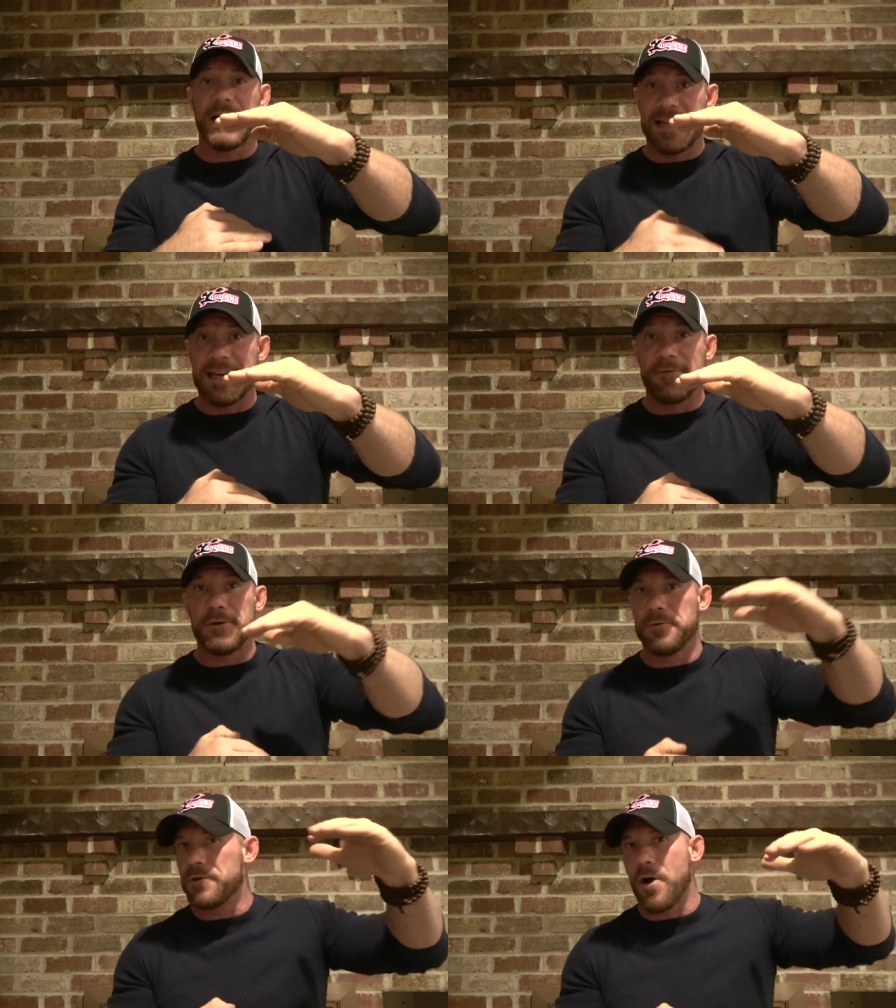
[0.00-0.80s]
And
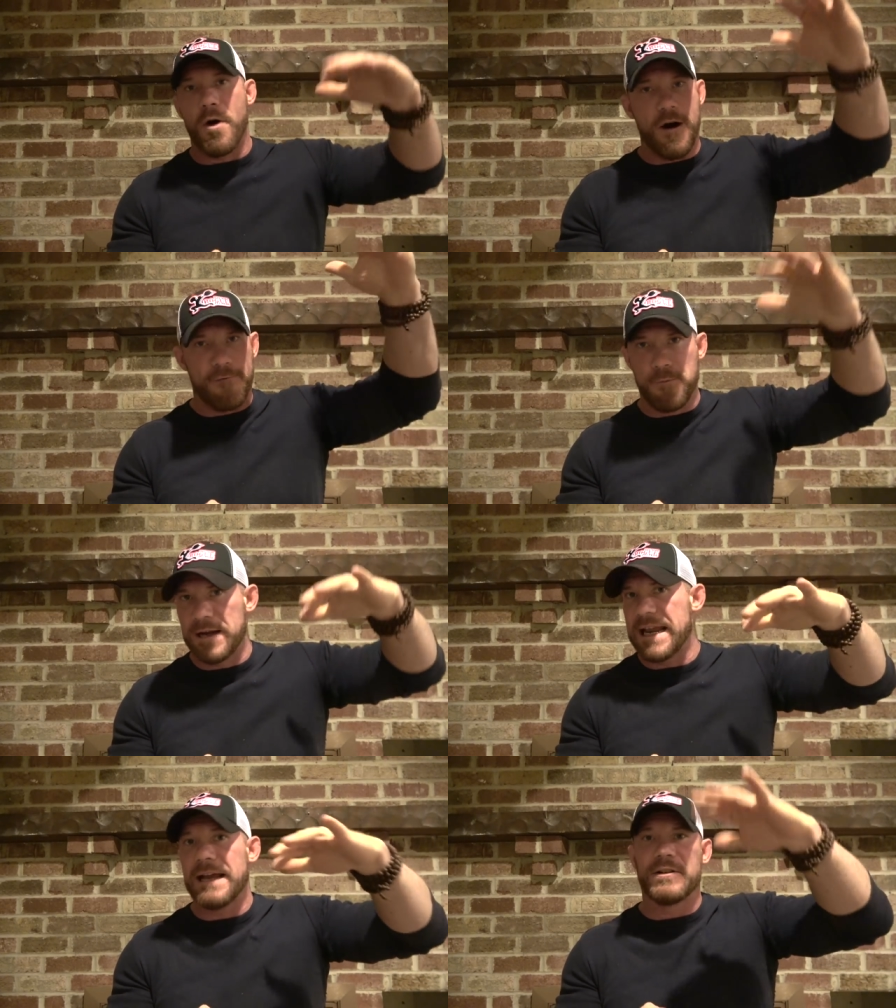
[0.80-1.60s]
if you go off
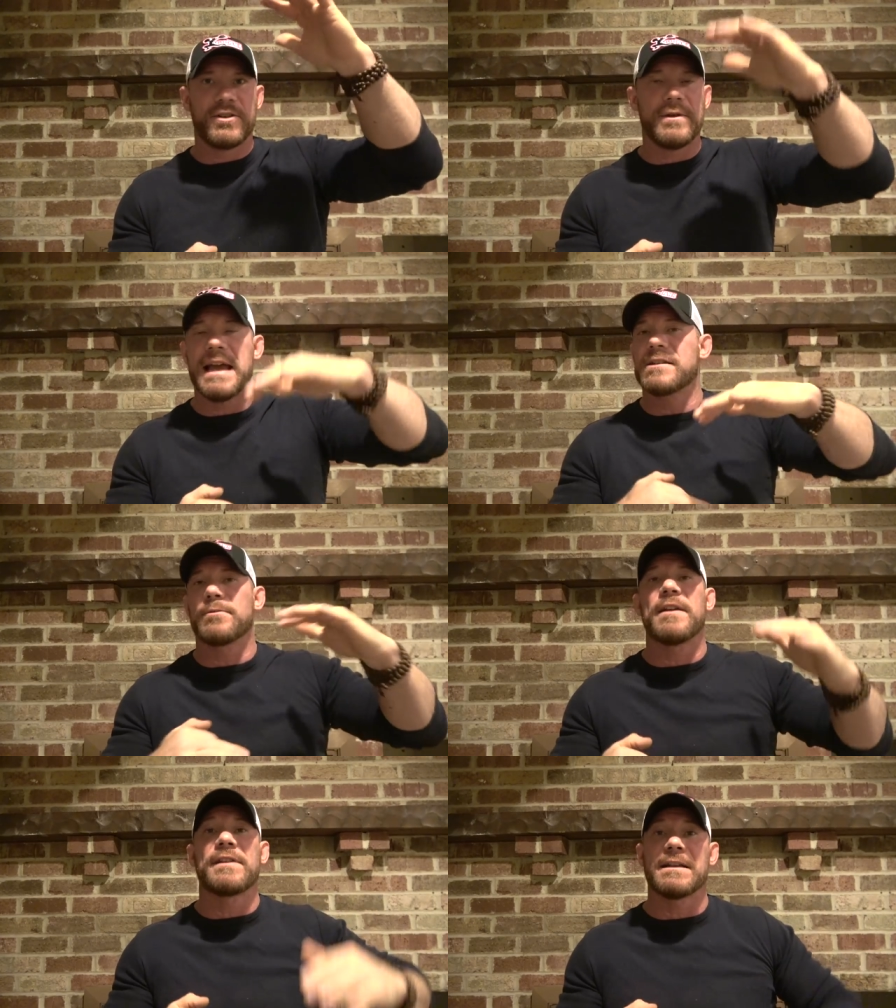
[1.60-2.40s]
one day or two days
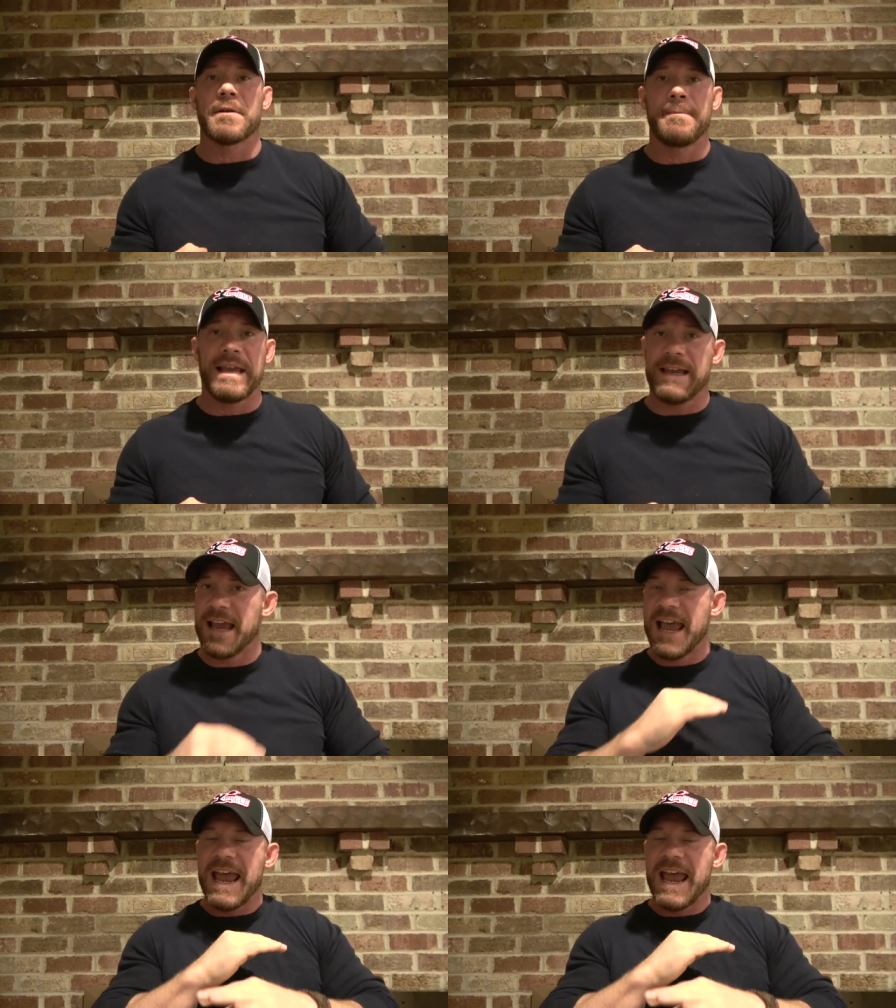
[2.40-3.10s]
or whatever the case may be,